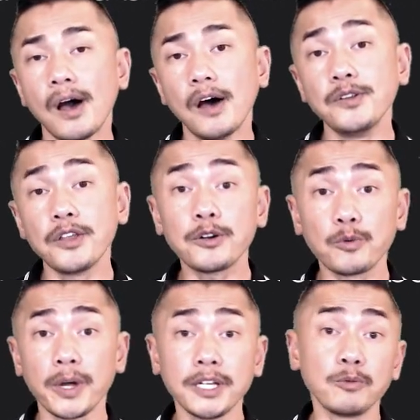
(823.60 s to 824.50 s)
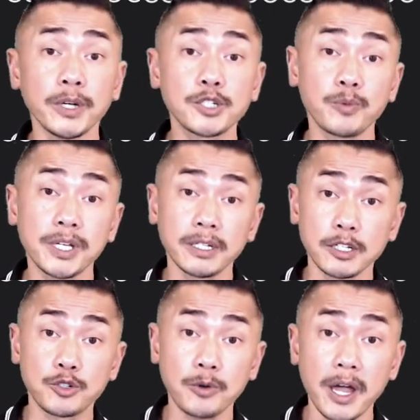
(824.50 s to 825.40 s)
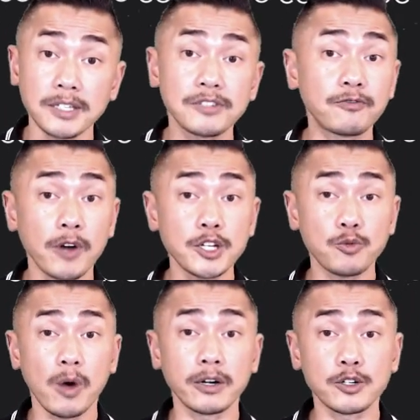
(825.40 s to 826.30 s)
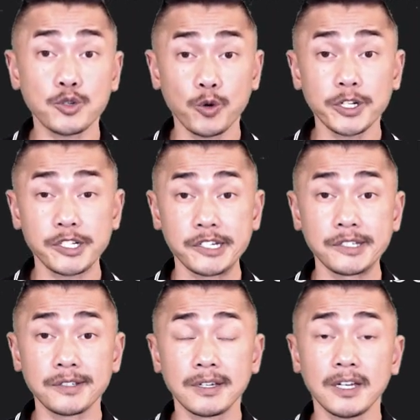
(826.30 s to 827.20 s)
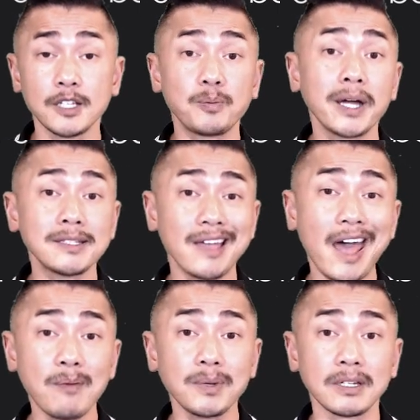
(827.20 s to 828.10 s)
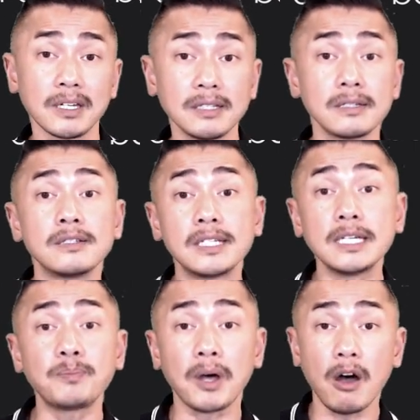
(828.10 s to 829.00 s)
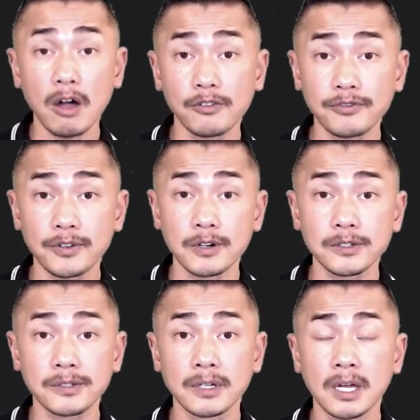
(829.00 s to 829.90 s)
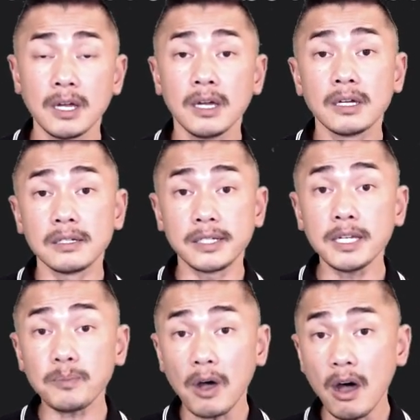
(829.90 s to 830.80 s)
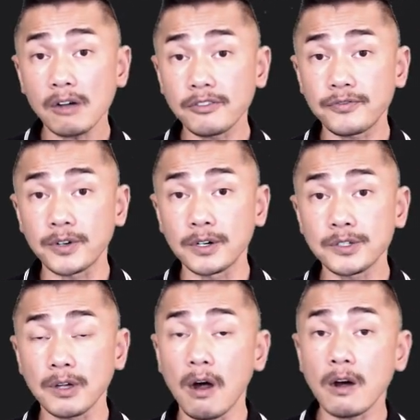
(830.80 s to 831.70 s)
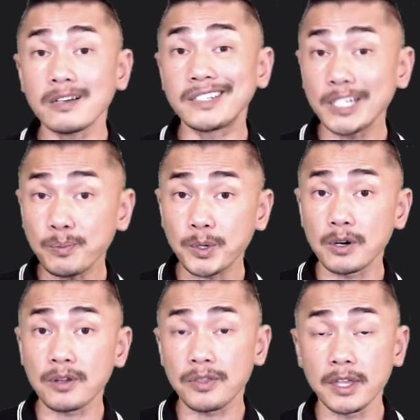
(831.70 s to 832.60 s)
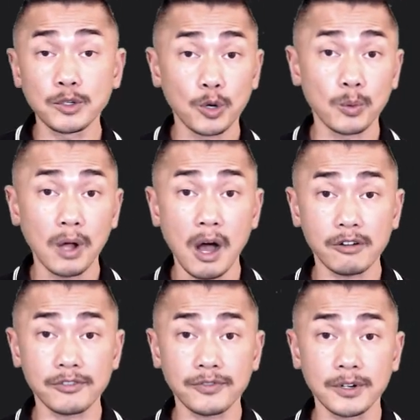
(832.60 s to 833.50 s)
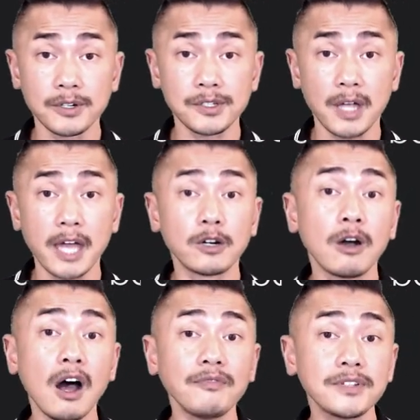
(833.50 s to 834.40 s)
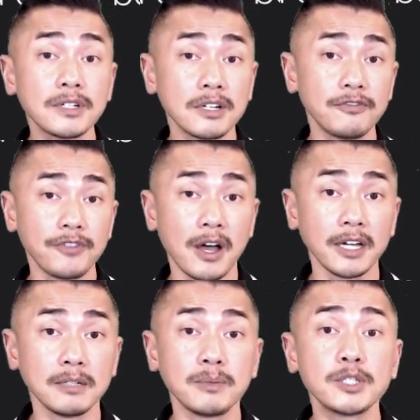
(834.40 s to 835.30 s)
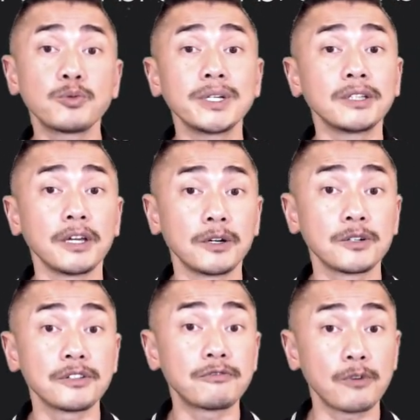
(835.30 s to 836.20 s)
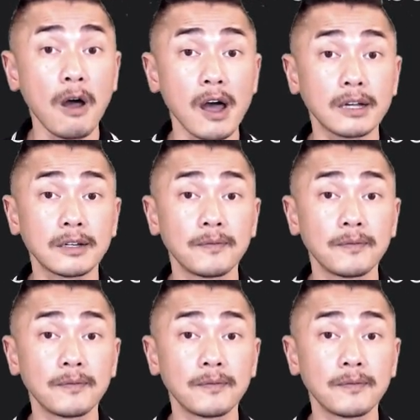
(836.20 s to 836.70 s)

Another way in which we can address freshwater shortages is by tapping into deep aquifers. Deep aquifers are deeper than normal aquifers and are often confined between layers of rock.